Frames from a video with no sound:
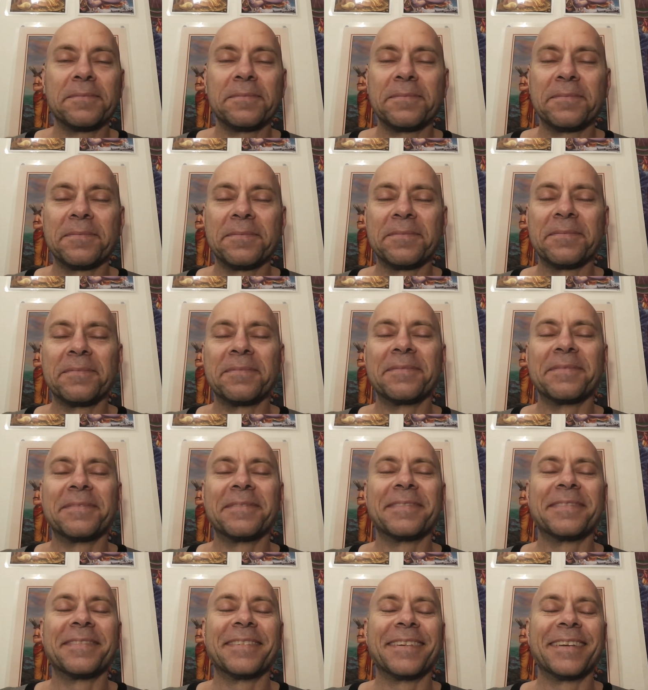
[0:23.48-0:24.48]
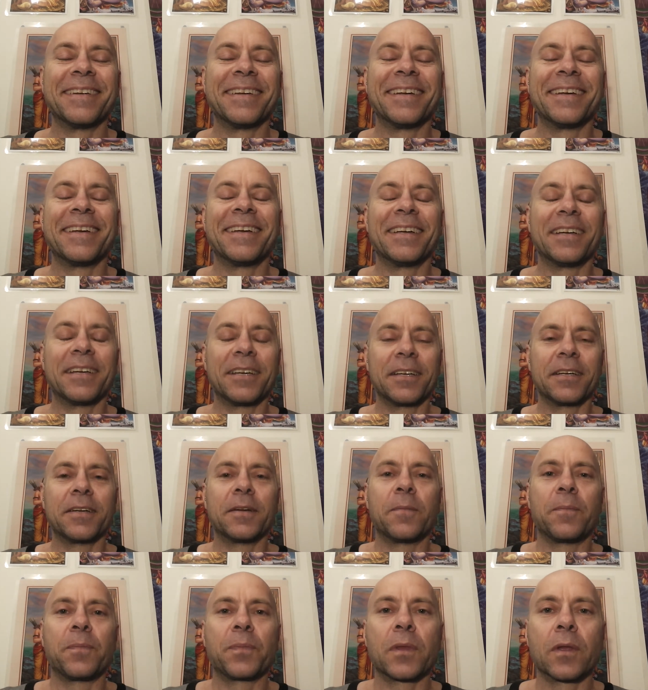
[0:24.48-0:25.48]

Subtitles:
[no speech]